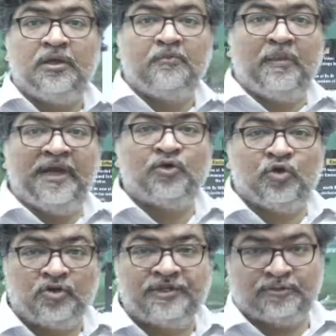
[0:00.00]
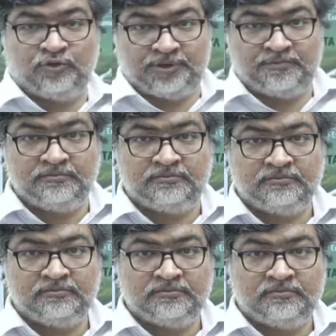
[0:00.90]
bio-rock technology.
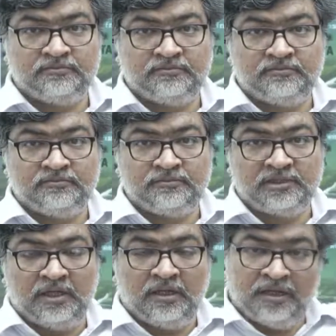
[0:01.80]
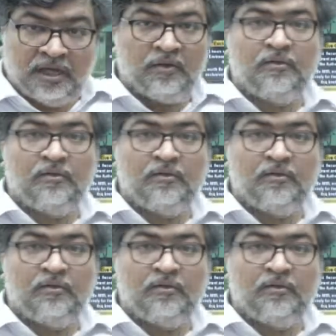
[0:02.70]
Now,